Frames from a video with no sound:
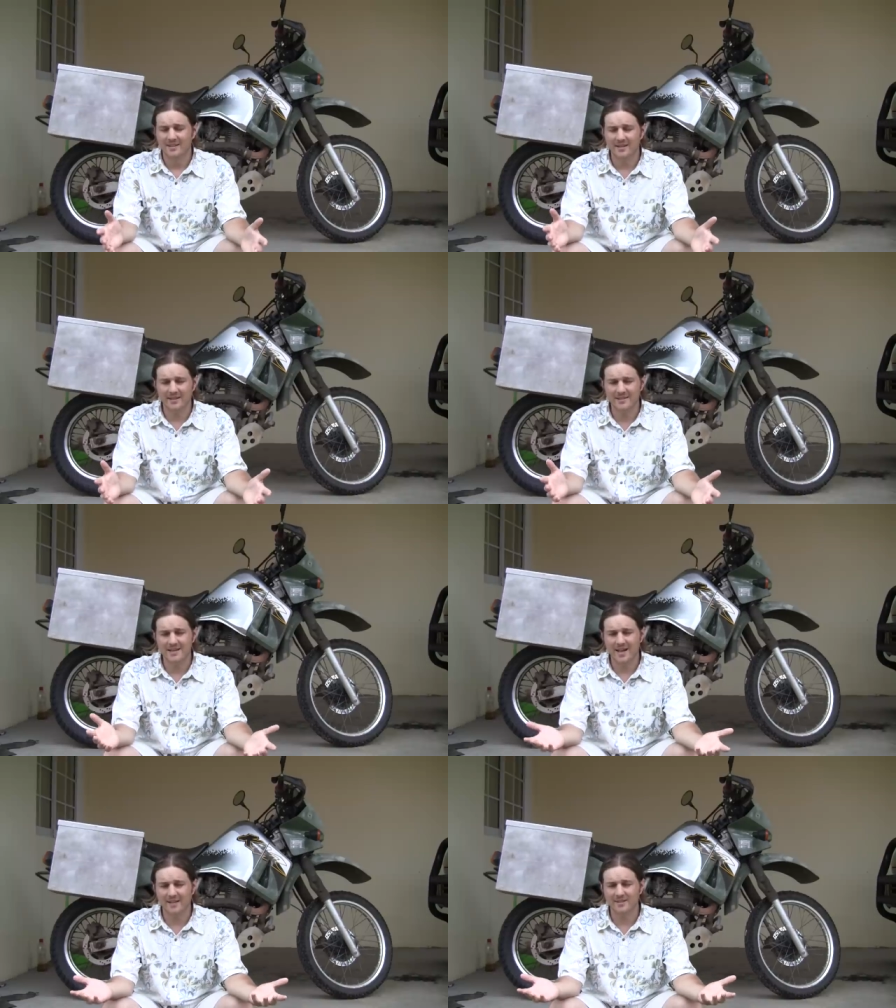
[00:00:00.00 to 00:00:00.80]
Yeah,
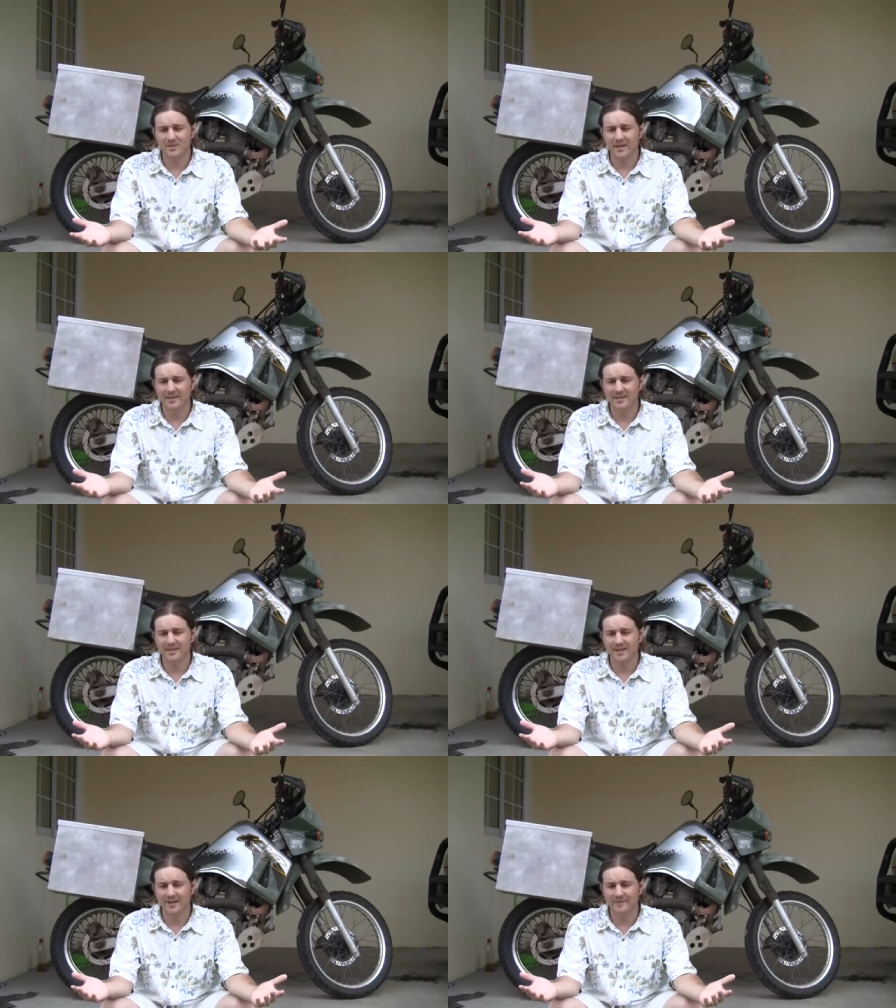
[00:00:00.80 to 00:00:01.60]
exactly. So I
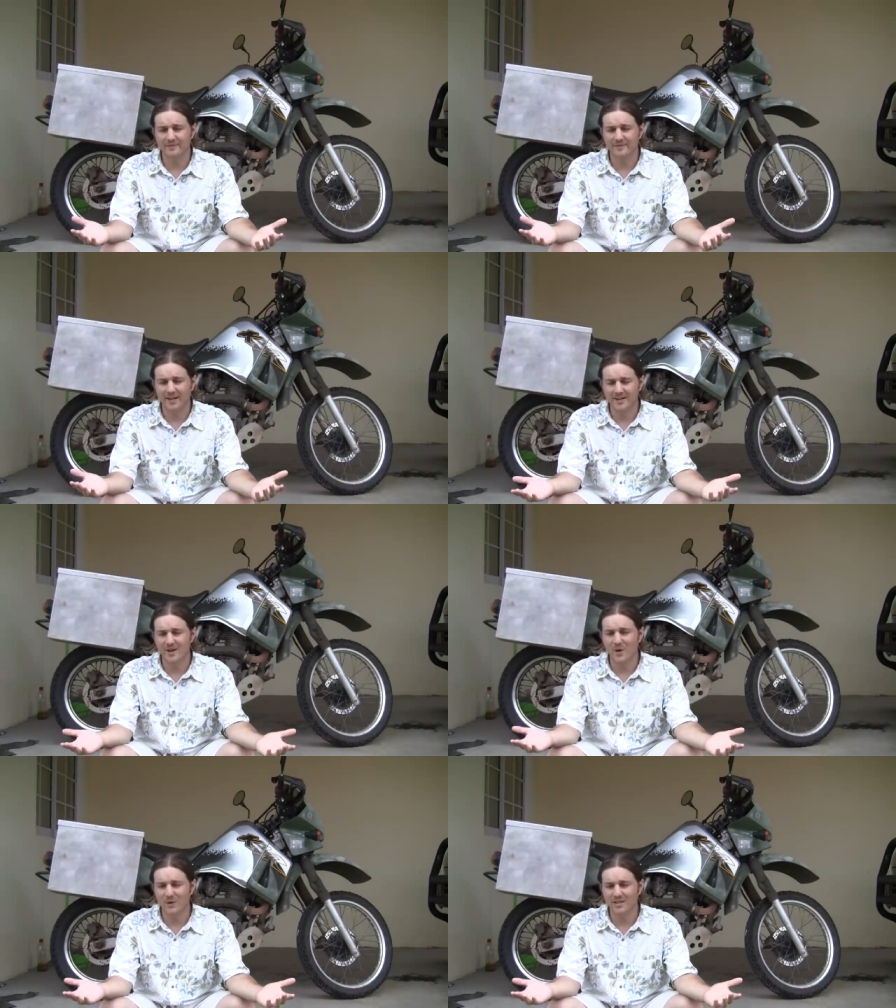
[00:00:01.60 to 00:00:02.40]
think that I, I
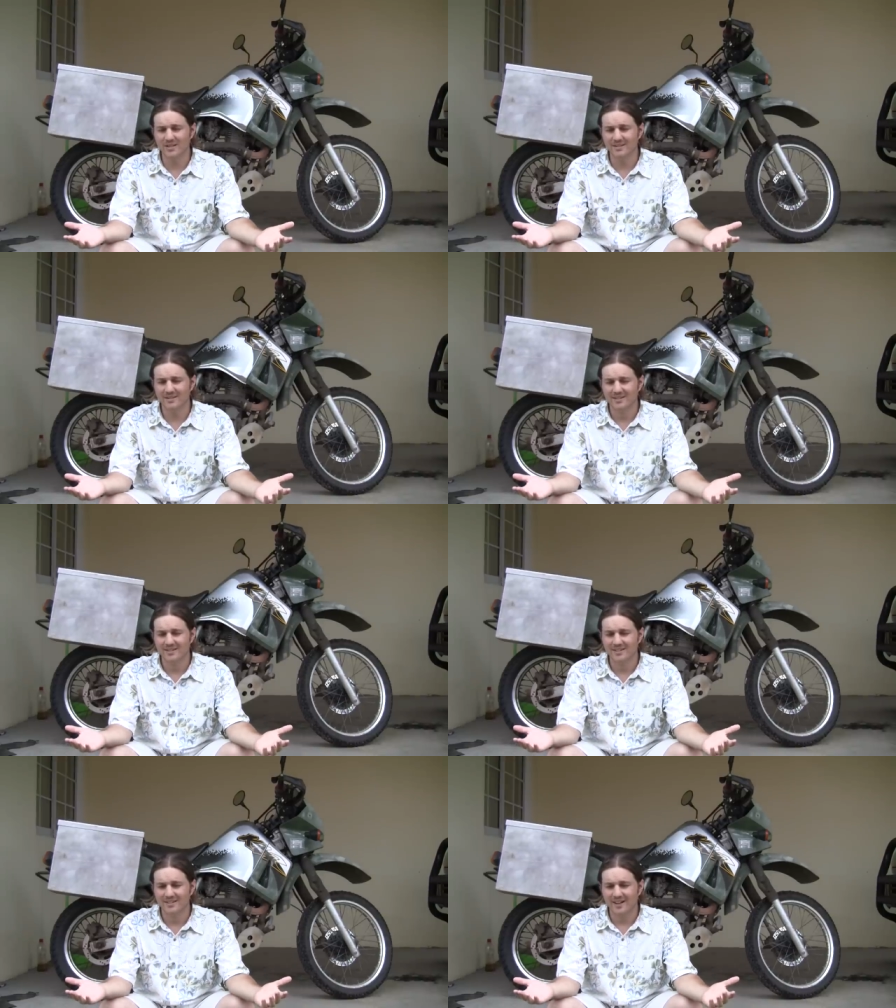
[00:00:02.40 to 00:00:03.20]
know that
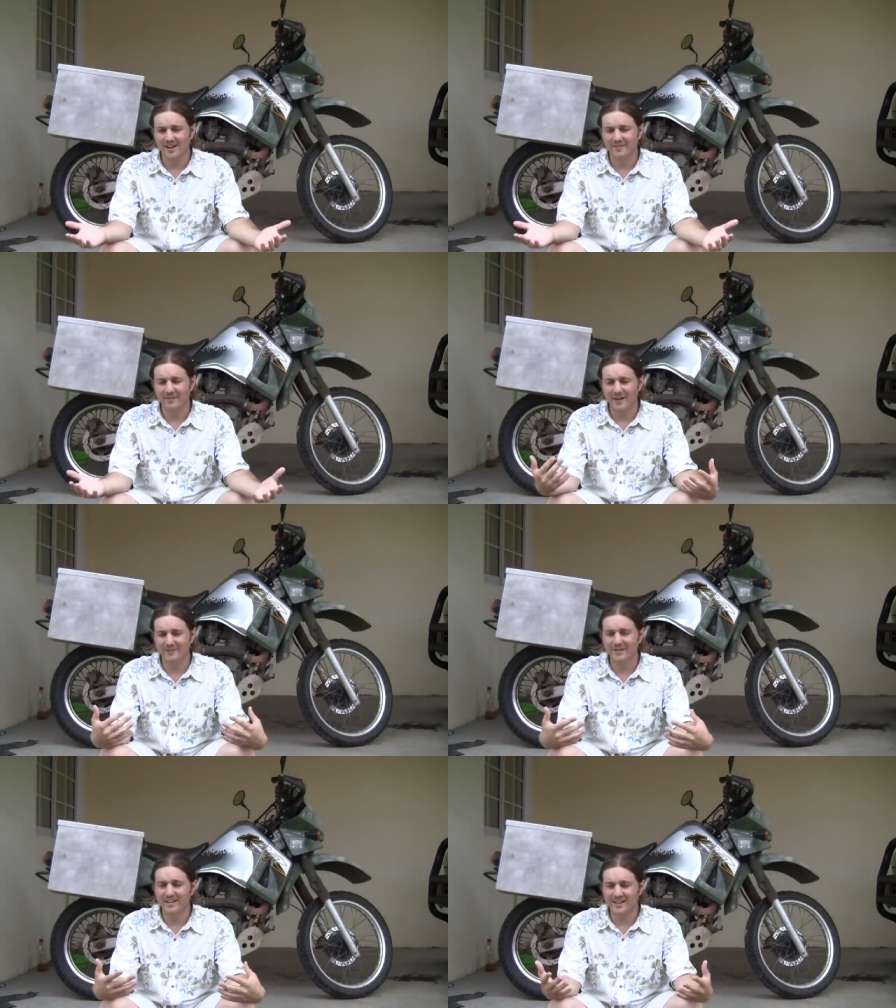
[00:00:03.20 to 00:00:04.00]
if
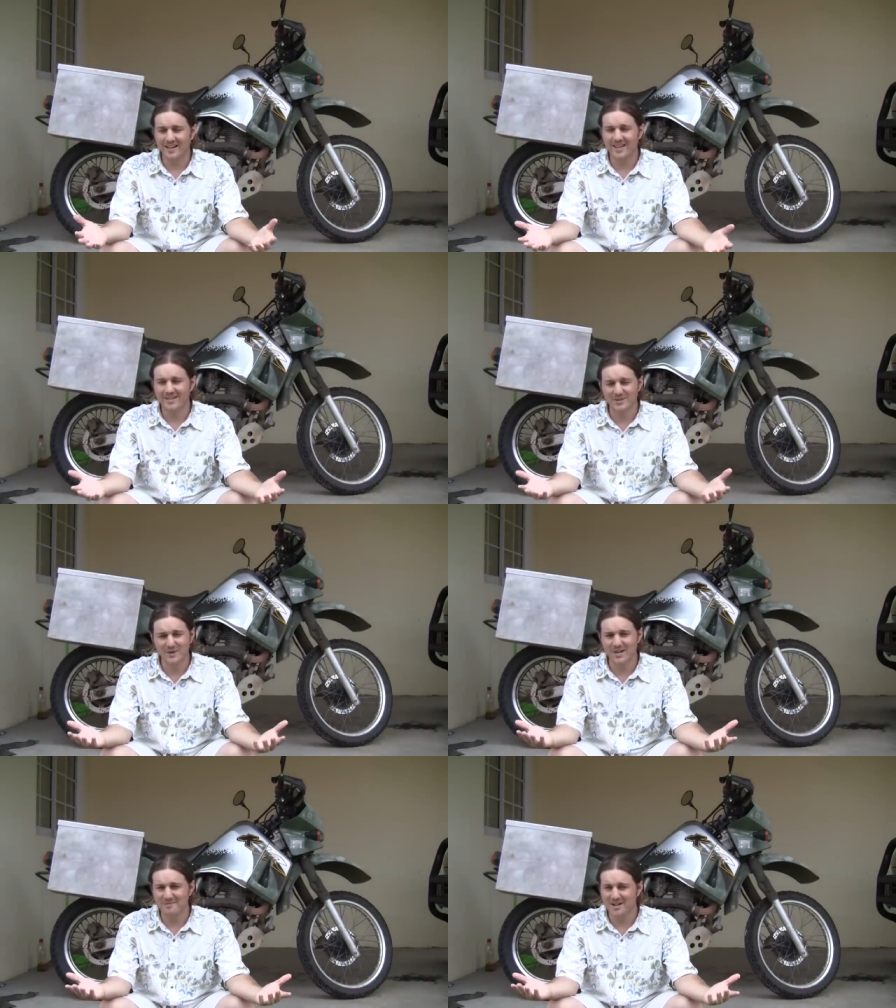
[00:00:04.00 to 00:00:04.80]
I feel like I can't
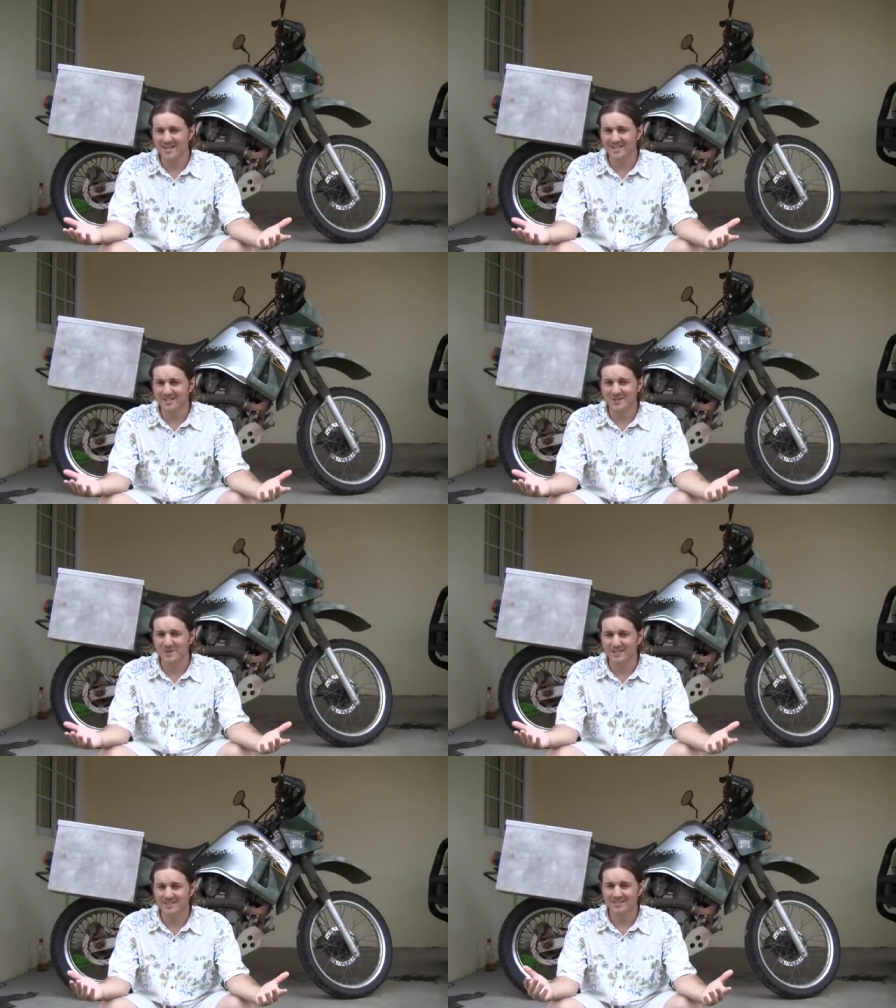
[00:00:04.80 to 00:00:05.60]
do it, I'm not going to
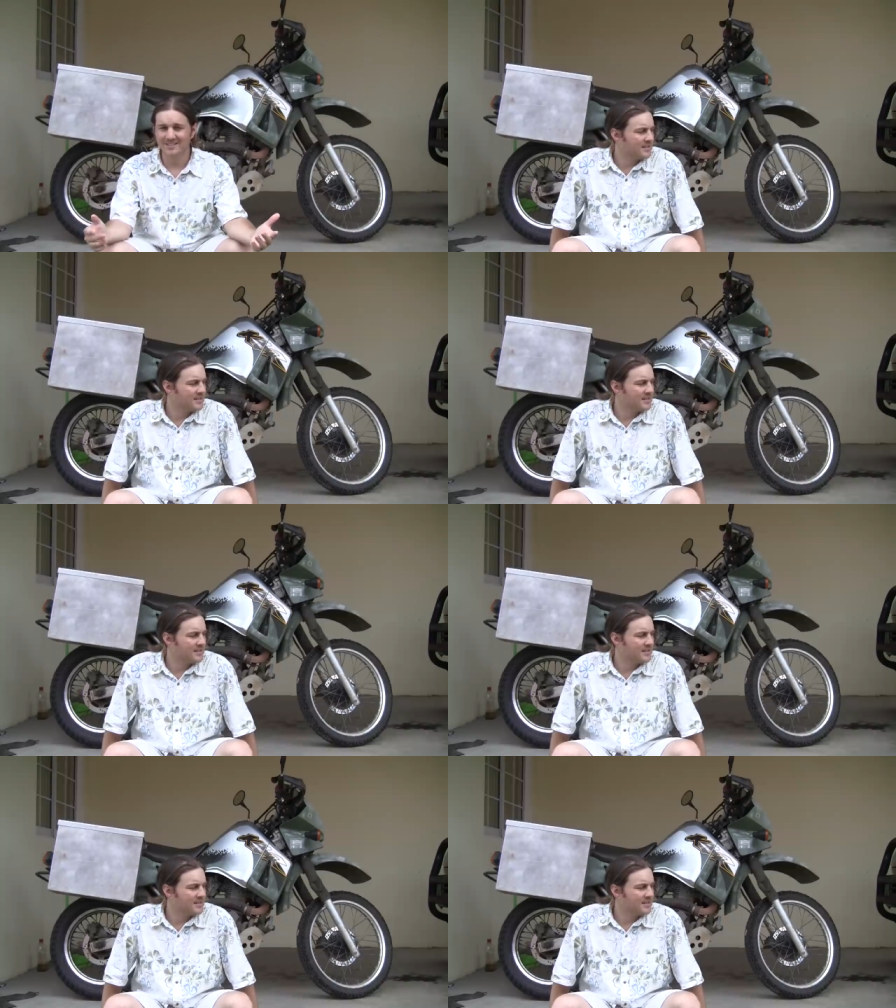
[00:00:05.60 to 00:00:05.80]
do it.